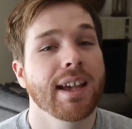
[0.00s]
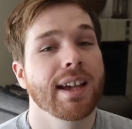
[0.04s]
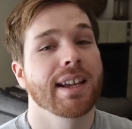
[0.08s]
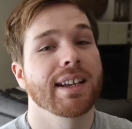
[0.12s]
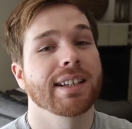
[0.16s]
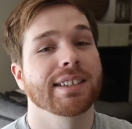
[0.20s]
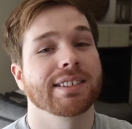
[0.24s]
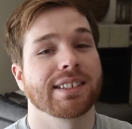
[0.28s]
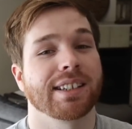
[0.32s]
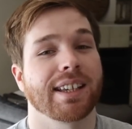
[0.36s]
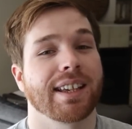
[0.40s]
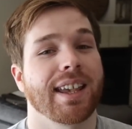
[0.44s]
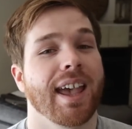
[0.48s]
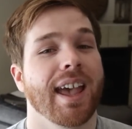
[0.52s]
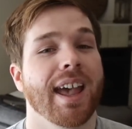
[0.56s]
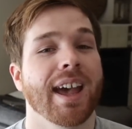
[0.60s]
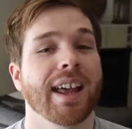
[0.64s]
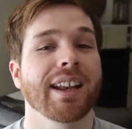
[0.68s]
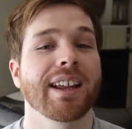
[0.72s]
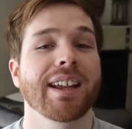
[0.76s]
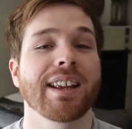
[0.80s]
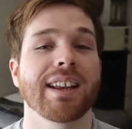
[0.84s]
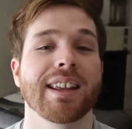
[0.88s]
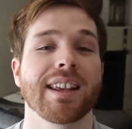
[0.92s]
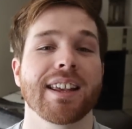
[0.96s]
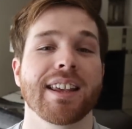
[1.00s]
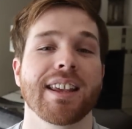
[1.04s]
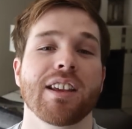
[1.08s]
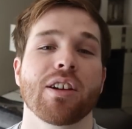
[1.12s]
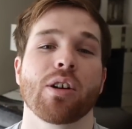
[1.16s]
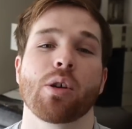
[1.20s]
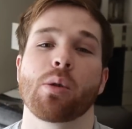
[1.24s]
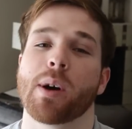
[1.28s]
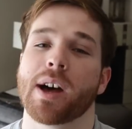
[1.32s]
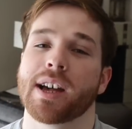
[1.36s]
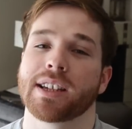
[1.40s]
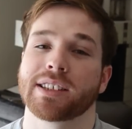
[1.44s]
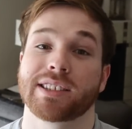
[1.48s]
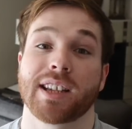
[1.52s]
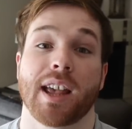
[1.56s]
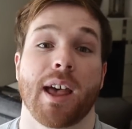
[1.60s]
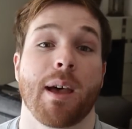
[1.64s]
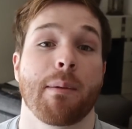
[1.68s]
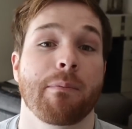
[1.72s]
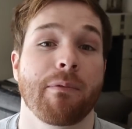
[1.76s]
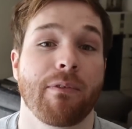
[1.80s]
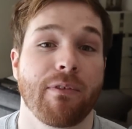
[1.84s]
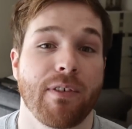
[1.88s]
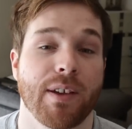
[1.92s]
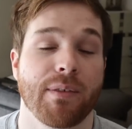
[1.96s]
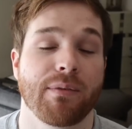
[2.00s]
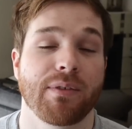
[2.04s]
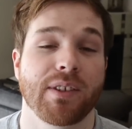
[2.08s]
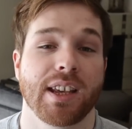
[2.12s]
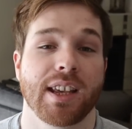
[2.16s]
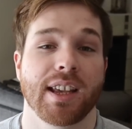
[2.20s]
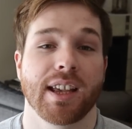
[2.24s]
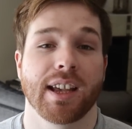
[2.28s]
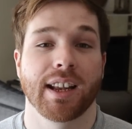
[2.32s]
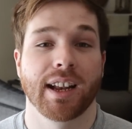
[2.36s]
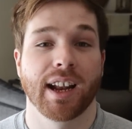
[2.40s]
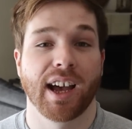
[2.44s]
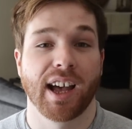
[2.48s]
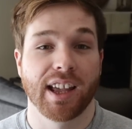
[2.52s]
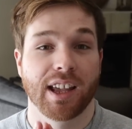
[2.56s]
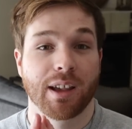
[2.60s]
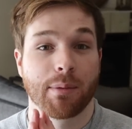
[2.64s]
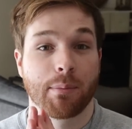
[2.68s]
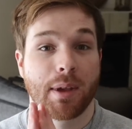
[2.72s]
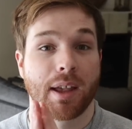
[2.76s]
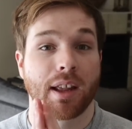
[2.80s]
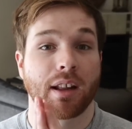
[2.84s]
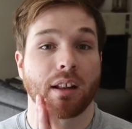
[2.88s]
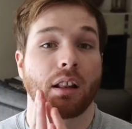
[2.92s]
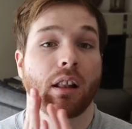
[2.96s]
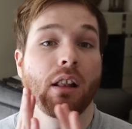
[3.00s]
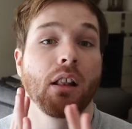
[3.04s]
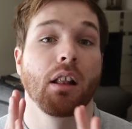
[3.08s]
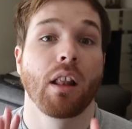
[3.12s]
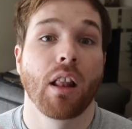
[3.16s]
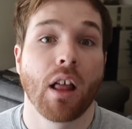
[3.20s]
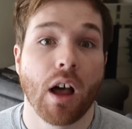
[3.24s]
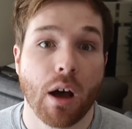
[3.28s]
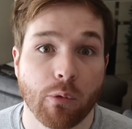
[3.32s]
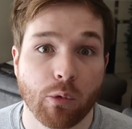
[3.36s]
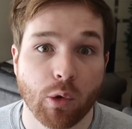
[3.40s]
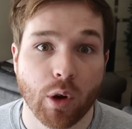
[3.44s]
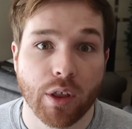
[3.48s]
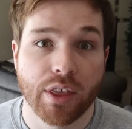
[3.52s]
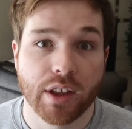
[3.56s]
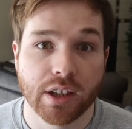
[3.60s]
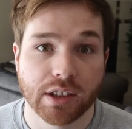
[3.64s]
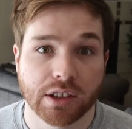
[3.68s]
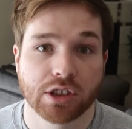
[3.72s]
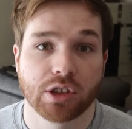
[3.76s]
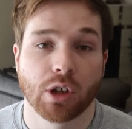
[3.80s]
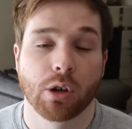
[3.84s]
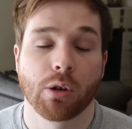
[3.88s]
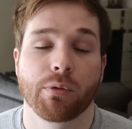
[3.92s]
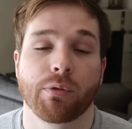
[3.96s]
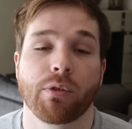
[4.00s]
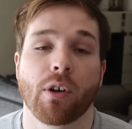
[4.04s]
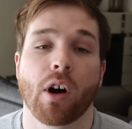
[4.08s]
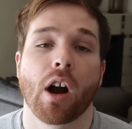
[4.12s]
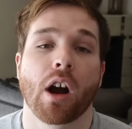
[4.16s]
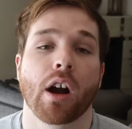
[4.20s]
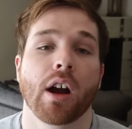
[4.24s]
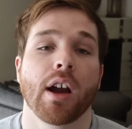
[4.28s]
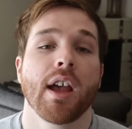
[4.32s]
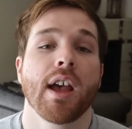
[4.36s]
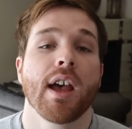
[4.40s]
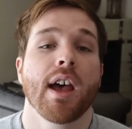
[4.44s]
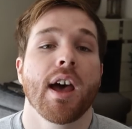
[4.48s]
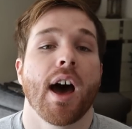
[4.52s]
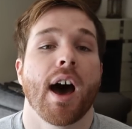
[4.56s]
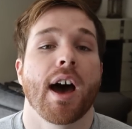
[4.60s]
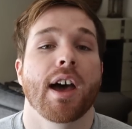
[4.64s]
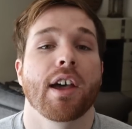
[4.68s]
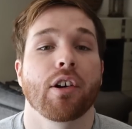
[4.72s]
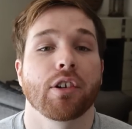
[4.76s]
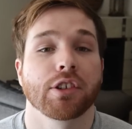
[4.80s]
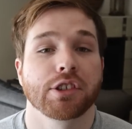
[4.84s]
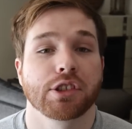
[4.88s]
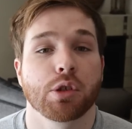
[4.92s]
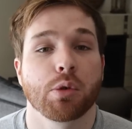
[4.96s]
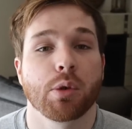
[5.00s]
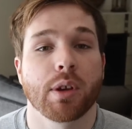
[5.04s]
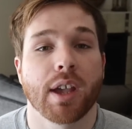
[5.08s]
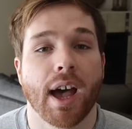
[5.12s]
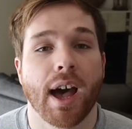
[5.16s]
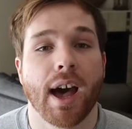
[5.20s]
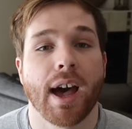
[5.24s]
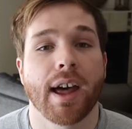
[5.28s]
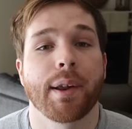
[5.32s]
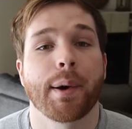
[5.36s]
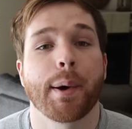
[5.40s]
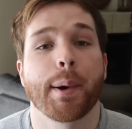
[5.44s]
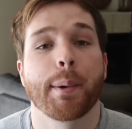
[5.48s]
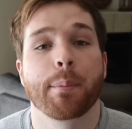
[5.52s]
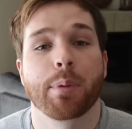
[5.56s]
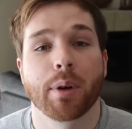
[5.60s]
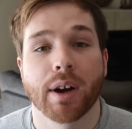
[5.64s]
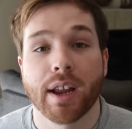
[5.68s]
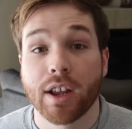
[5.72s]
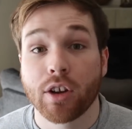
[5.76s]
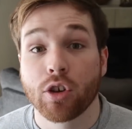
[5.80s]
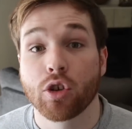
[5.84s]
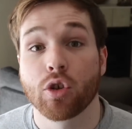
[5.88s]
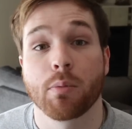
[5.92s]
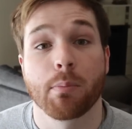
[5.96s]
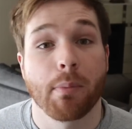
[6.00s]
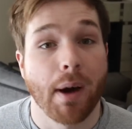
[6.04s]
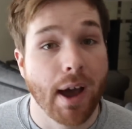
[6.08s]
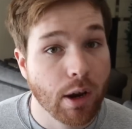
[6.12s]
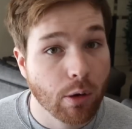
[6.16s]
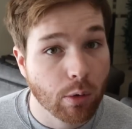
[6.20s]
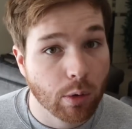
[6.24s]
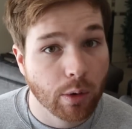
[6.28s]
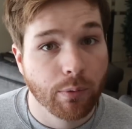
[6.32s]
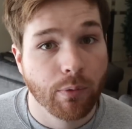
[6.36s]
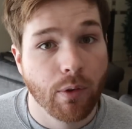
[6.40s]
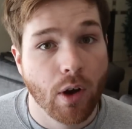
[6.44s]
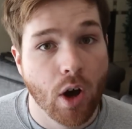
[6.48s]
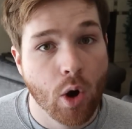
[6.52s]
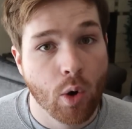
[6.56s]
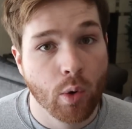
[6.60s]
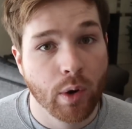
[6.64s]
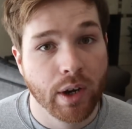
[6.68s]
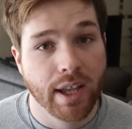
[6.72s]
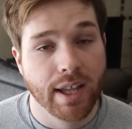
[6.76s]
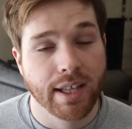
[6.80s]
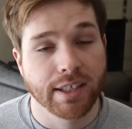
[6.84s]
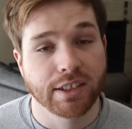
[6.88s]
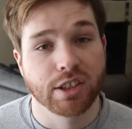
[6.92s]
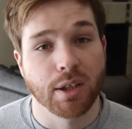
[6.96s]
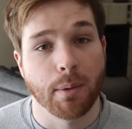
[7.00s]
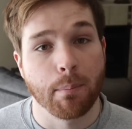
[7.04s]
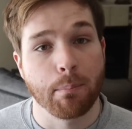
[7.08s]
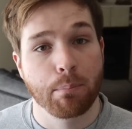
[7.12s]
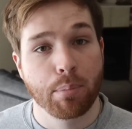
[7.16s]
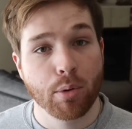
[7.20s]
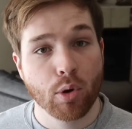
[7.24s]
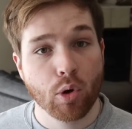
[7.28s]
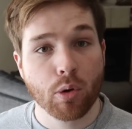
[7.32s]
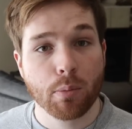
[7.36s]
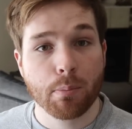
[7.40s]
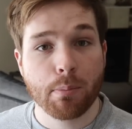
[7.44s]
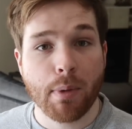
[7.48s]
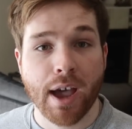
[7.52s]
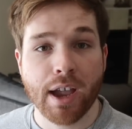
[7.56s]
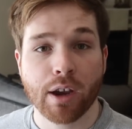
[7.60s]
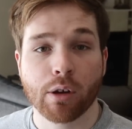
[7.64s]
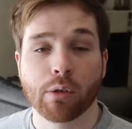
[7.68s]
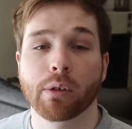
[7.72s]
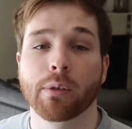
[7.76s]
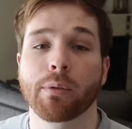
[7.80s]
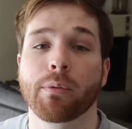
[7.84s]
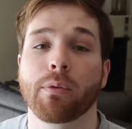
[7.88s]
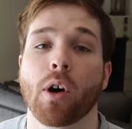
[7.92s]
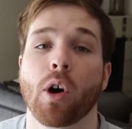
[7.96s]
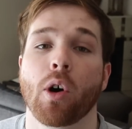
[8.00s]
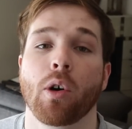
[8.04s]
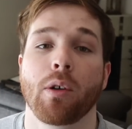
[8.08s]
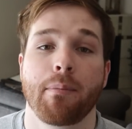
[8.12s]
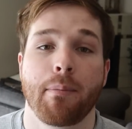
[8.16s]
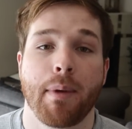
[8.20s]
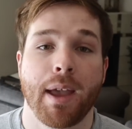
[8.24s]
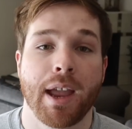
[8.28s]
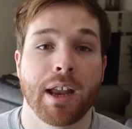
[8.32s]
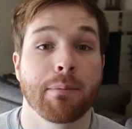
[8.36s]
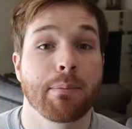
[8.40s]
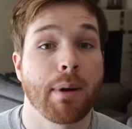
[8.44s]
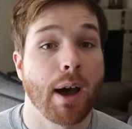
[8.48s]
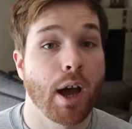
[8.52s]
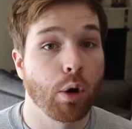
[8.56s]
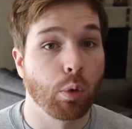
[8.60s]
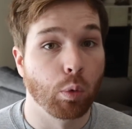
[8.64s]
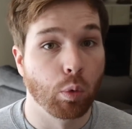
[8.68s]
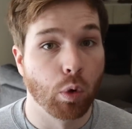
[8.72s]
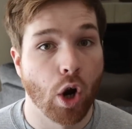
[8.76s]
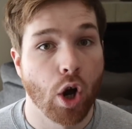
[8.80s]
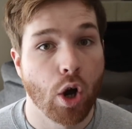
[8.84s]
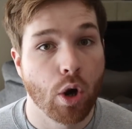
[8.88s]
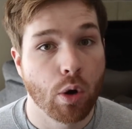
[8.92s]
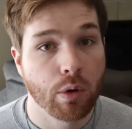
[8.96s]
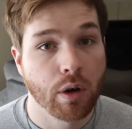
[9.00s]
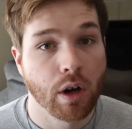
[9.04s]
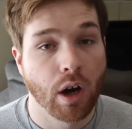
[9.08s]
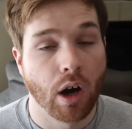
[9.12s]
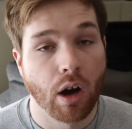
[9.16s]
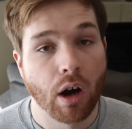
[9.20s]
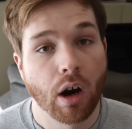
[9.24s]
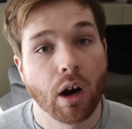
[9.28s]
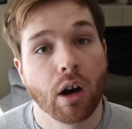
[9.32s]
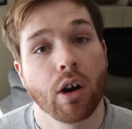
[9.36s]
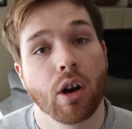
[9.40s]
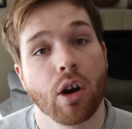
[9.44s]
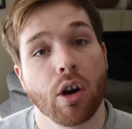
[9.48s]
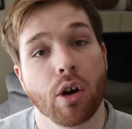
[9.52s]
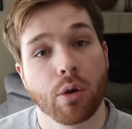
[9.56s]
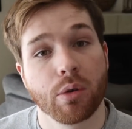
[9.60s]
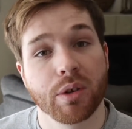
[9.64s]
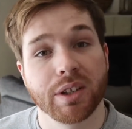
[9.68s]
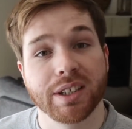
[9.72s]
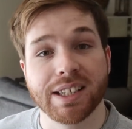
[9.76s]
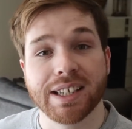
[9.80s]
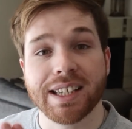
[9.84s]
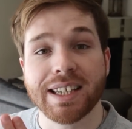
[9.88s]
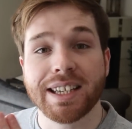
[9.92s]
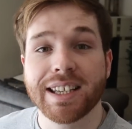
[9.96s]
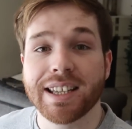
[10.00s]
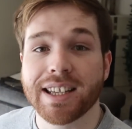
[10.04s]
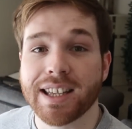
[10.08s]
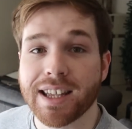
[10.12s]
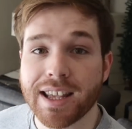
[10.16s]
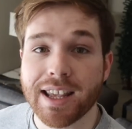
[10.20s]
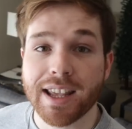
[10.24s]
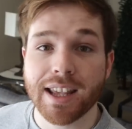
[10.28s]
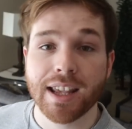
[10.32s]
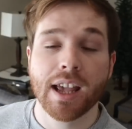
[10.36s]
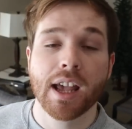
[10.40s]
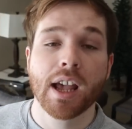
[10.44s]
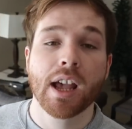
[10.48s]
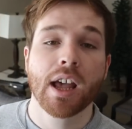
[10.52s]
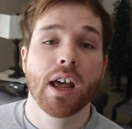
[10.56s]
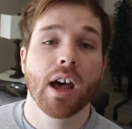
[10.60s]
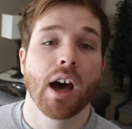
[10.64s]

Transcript: It is a Canon EOS M50 and I am in love with it so far. I also got a brand new microphone. It's a boom microphone made by Rode, R-O-D-E.